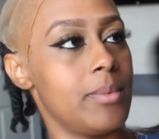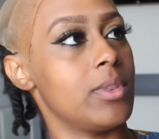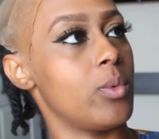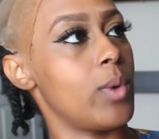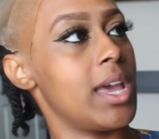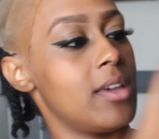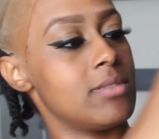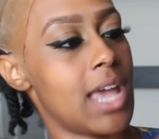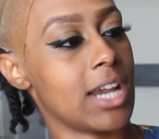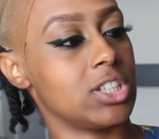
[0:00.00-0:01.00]
the
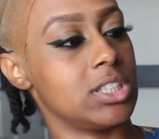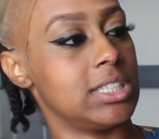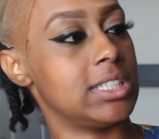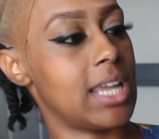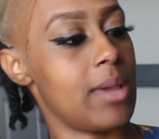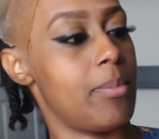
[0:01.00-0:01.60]
waves actually stay